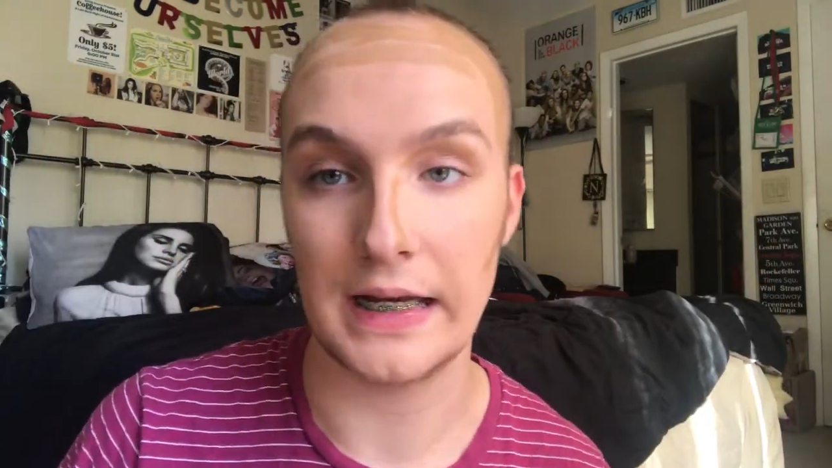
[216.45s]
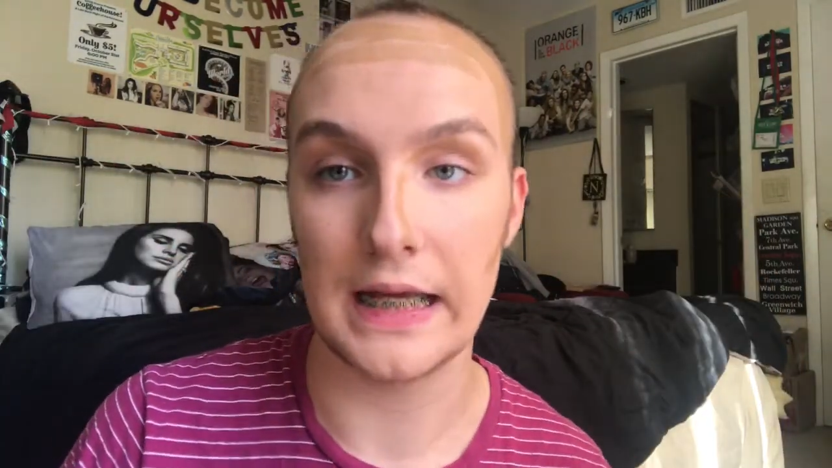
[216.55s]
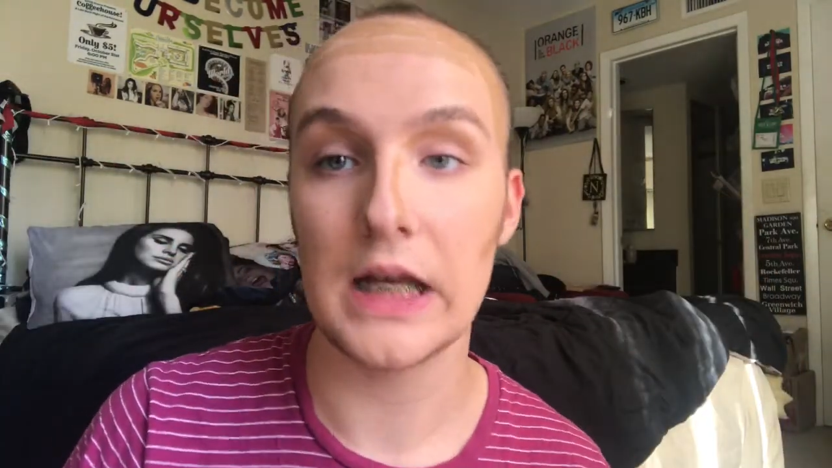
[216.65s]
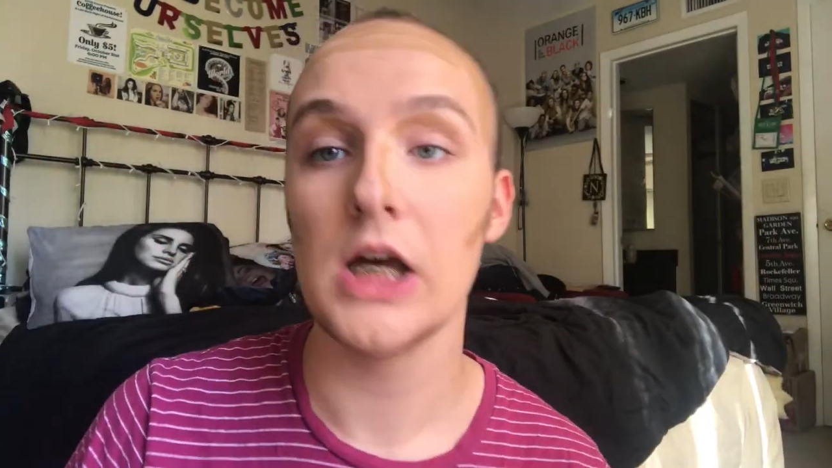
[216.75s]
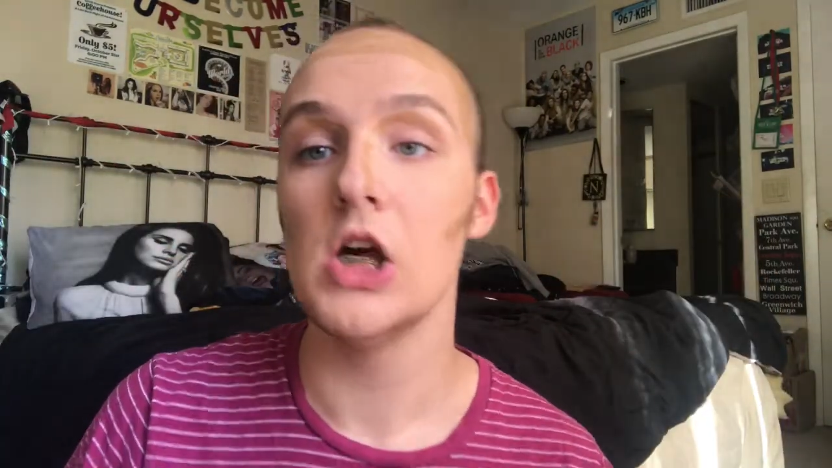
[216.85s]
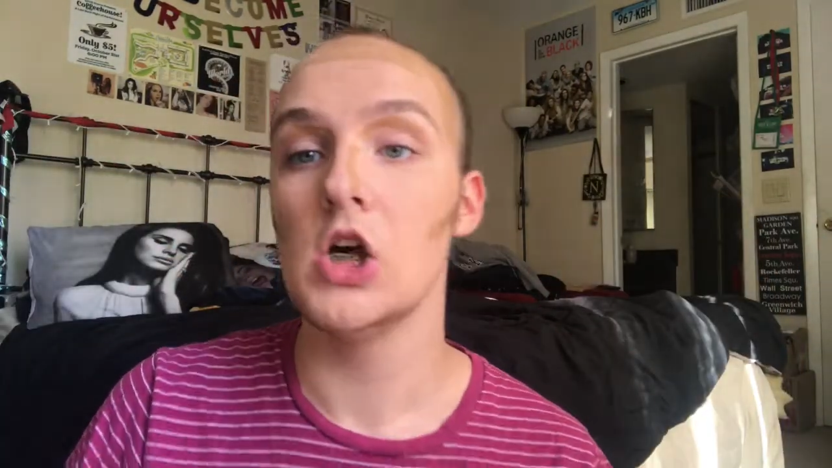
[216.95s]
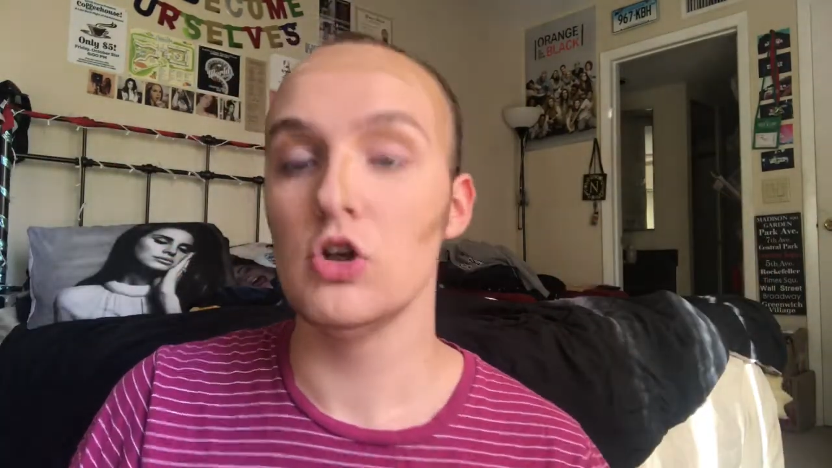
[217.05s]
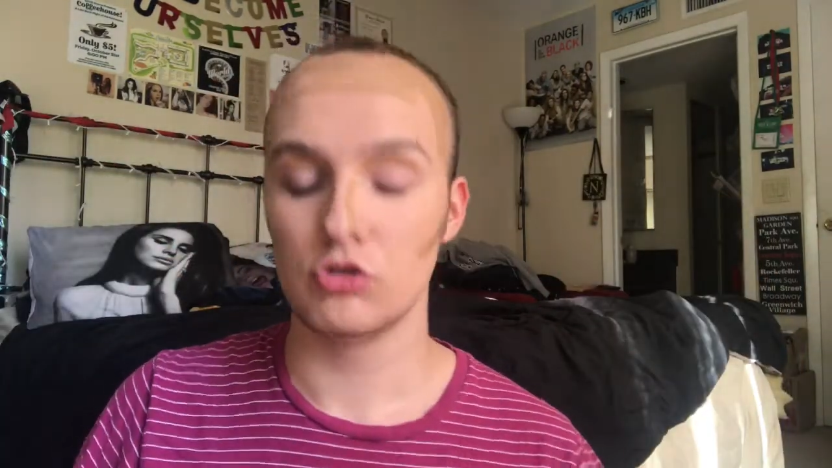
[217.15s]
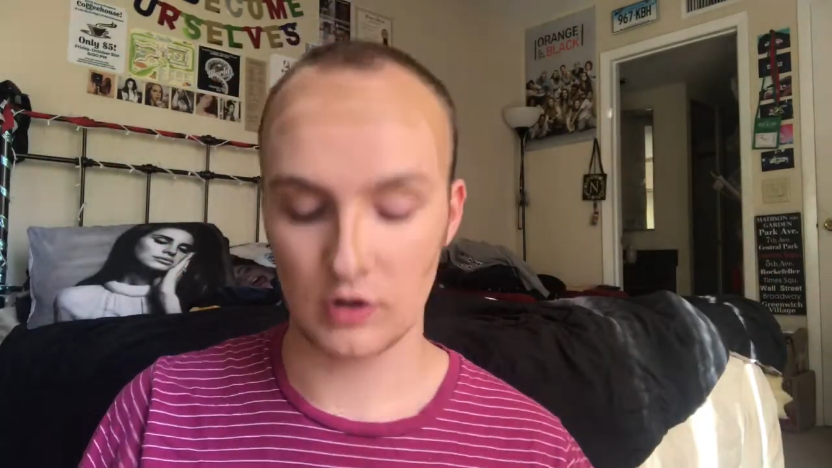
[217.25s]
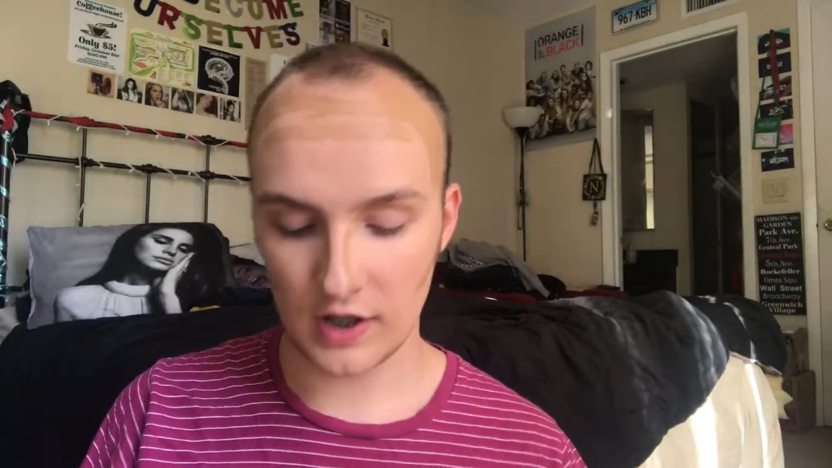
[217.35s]
in.
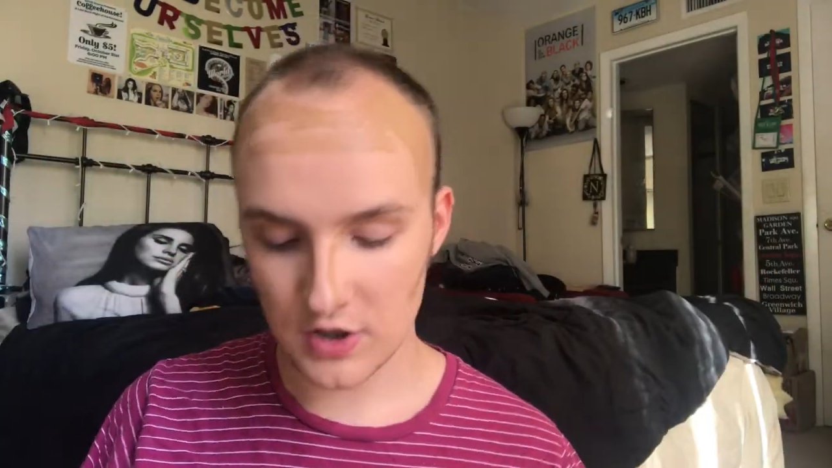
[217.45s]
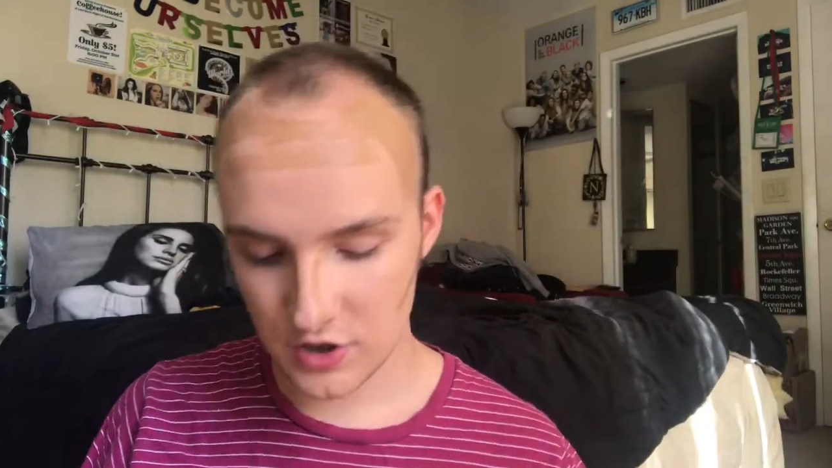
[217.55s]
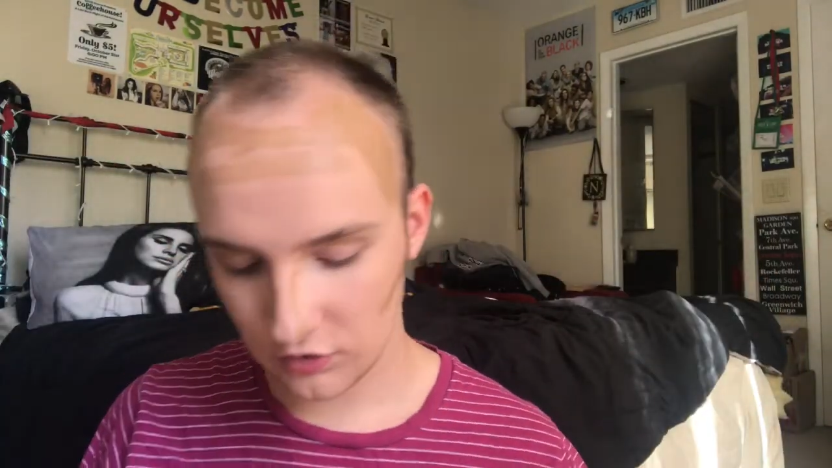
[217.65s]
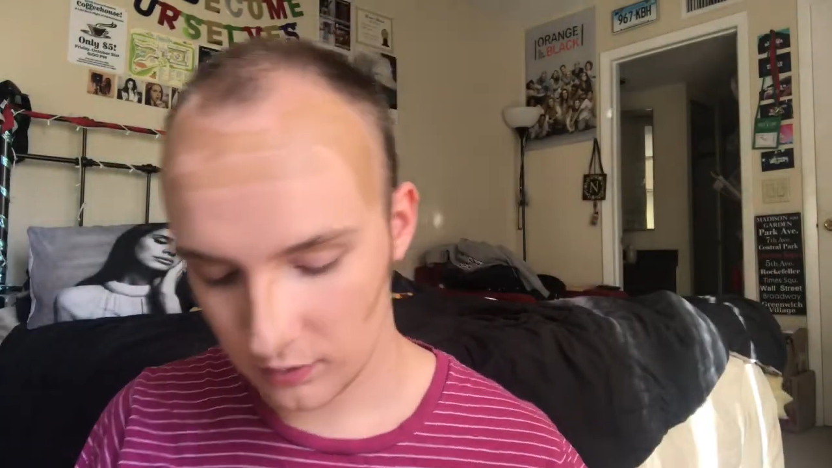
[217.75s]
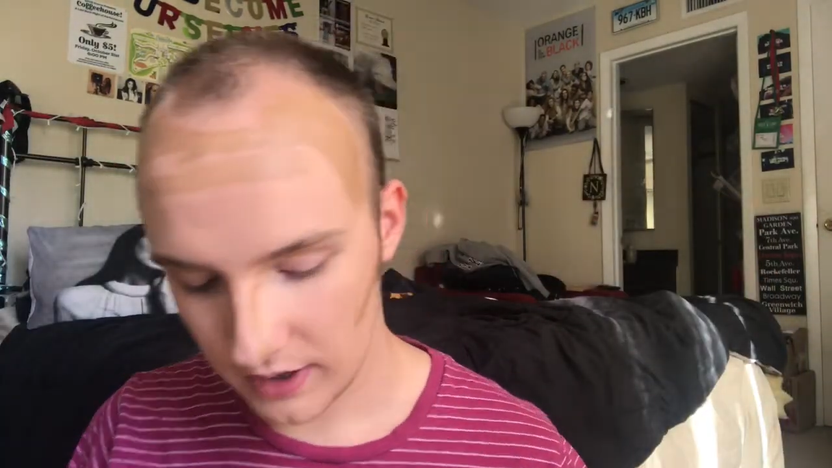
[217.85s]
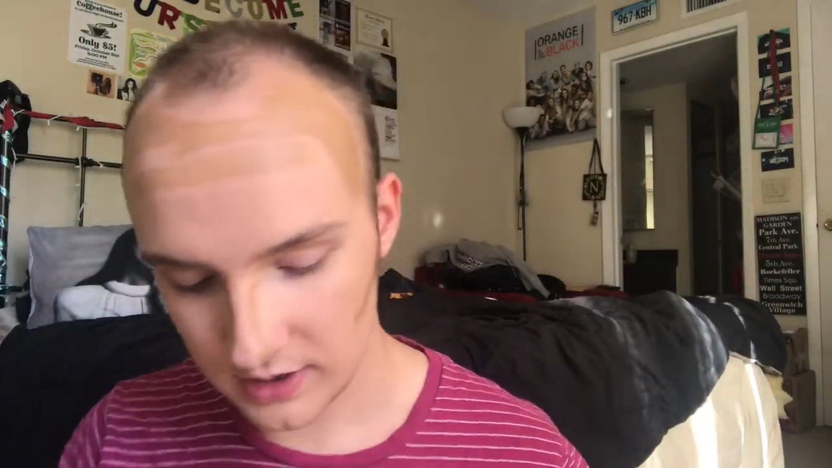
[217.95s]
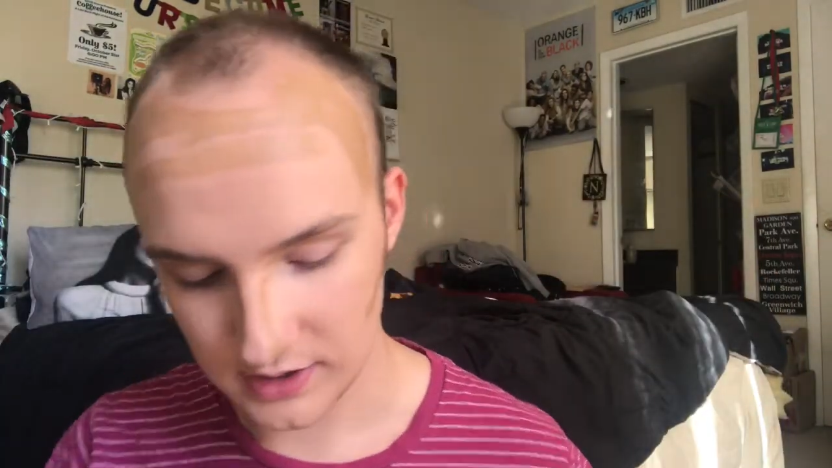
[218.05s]
So that's just what I